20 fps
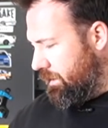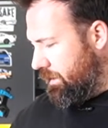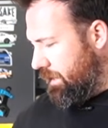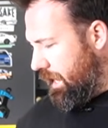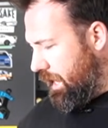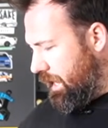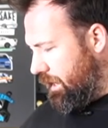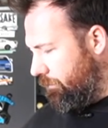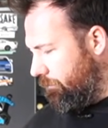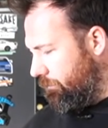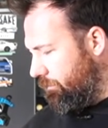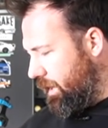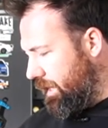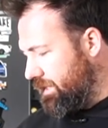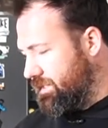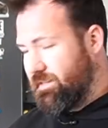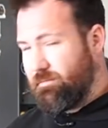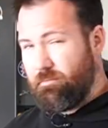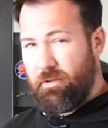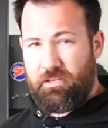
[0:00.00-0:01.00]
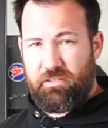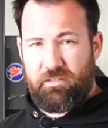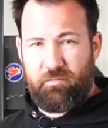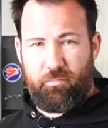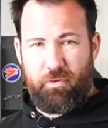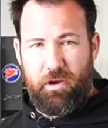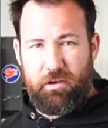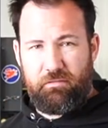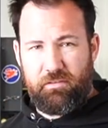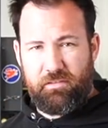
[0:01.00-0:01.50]
I did mention
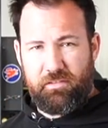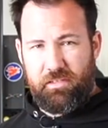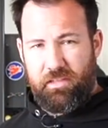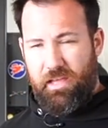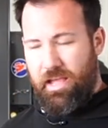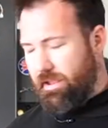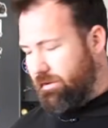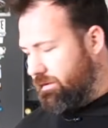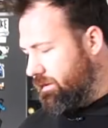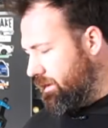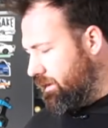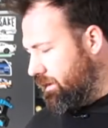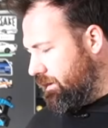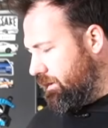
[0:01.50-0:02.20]
previously that